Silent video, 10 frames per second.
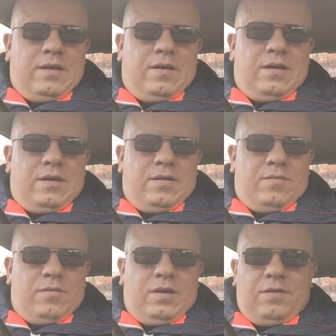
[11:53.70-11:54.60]

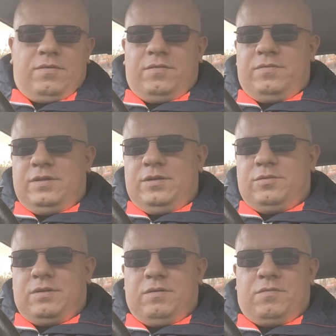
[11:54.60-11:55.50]
every
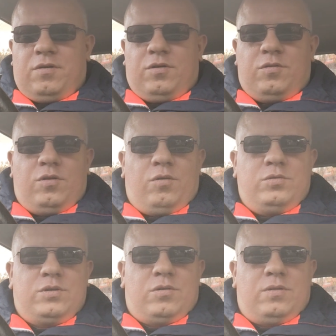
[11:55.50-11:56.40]
vlog
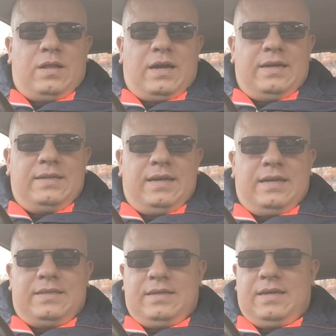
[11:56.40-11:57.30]
goes online
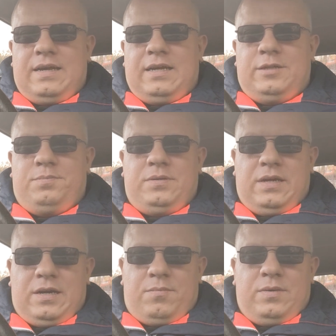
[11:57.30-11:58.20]
at 8
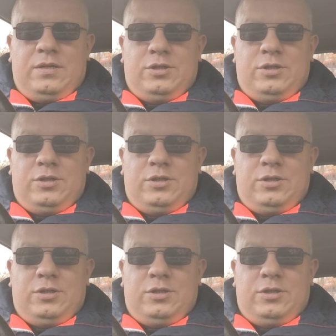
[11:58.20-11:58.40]
p.m.